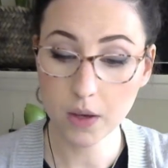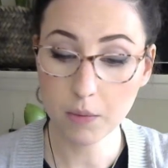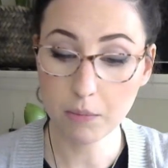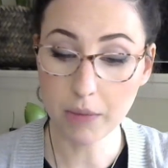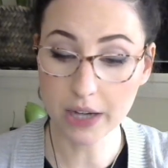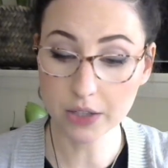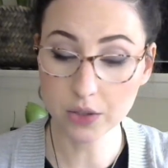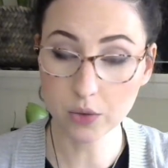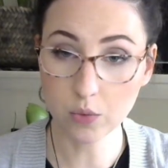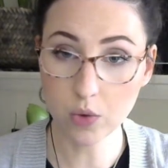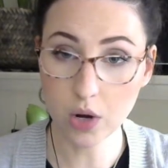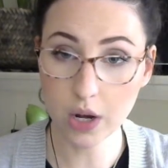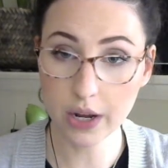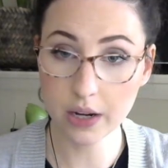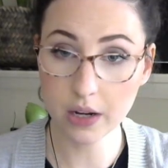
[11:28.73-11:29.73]
back to
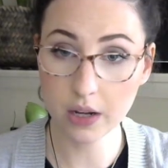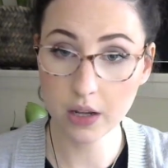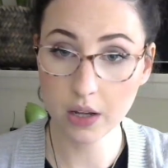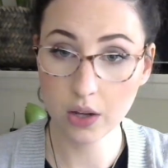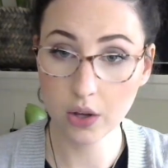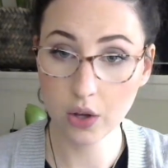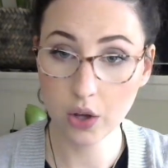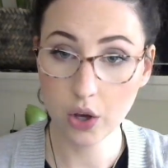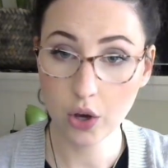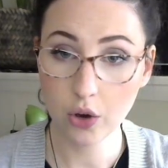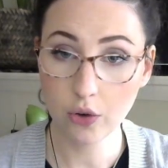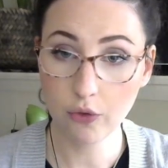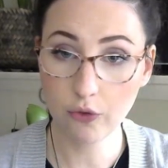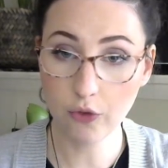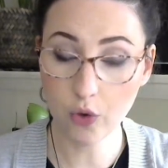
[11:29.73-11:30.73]
1,
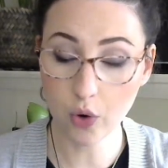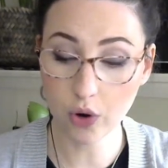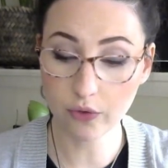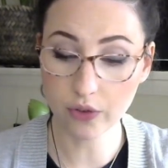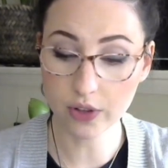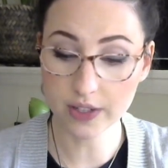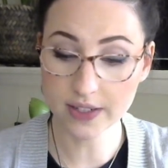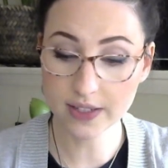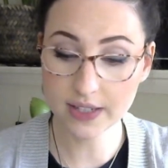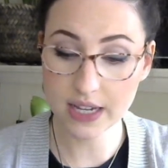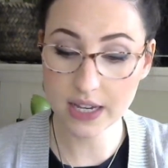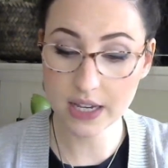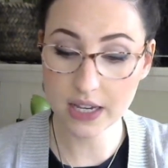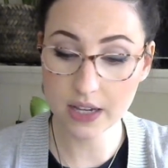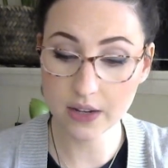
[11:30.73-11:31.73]
4 for the
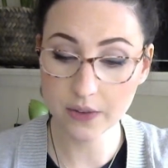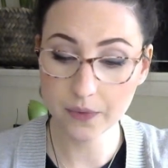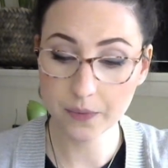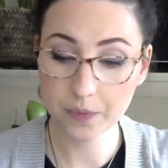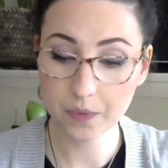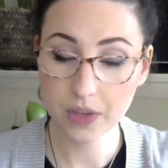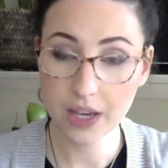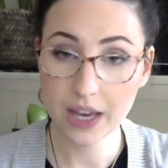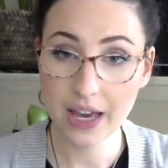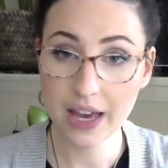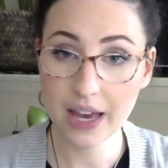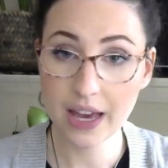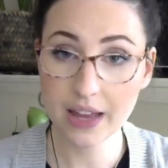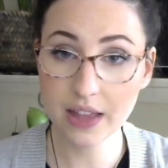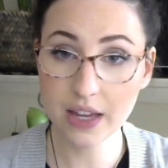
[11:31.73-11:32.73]
C,
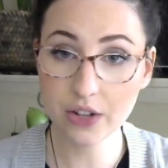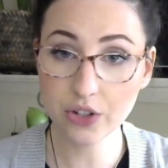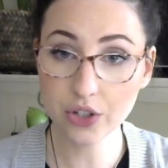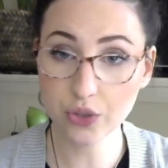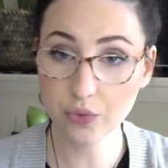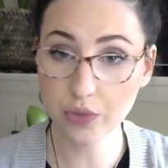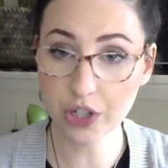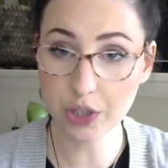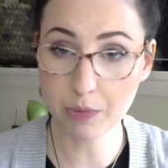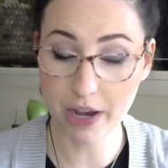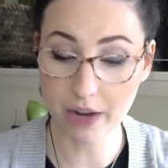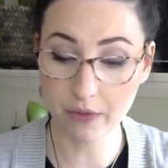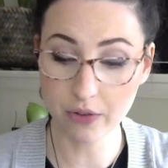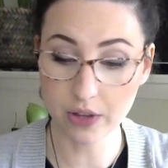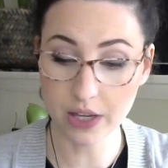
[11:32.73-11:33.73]
and then just reach
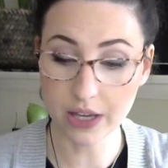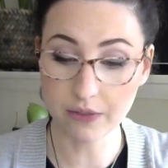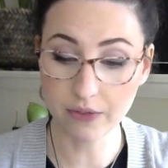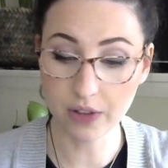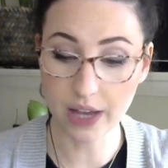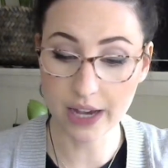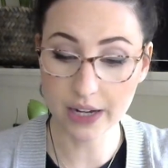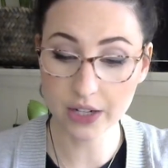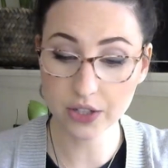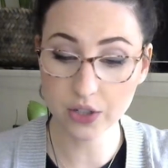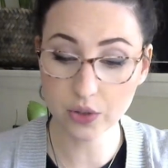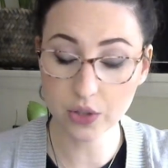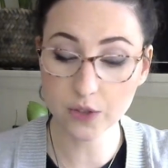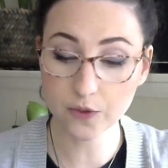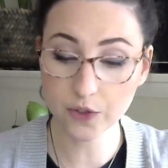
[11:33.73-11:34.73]
back for the E flat. So
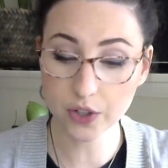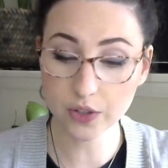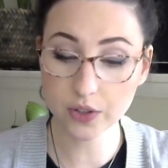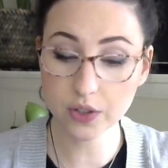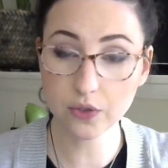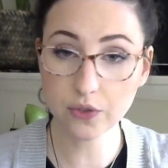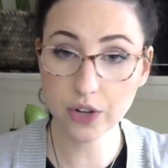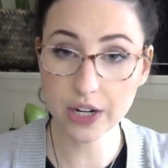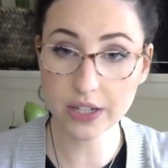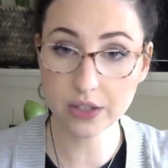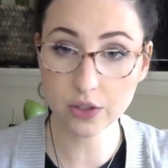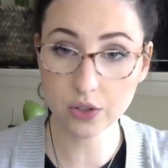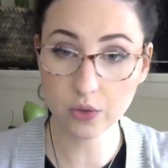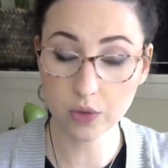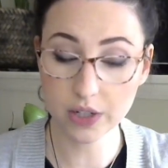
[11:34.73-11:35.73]
this first little phrase
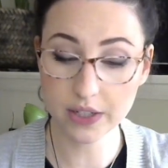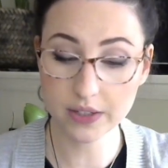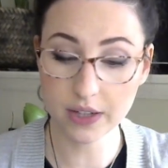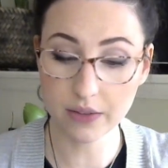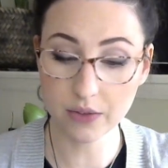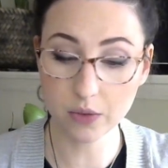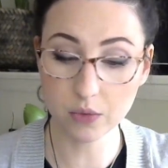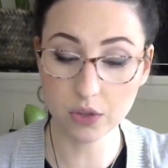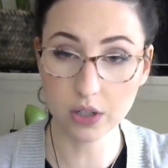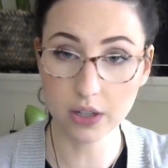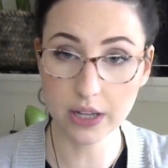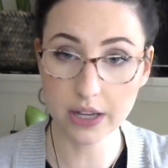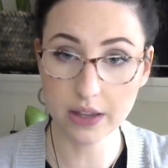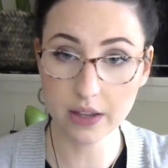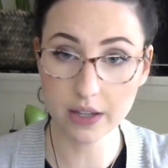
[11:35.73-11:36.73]
in 27 will look
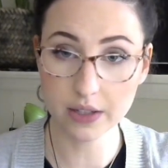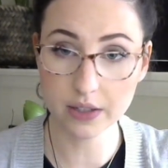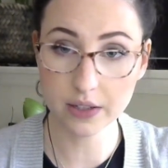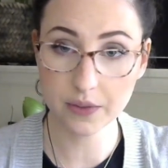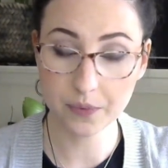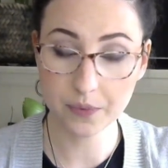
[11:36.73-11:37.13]
like this.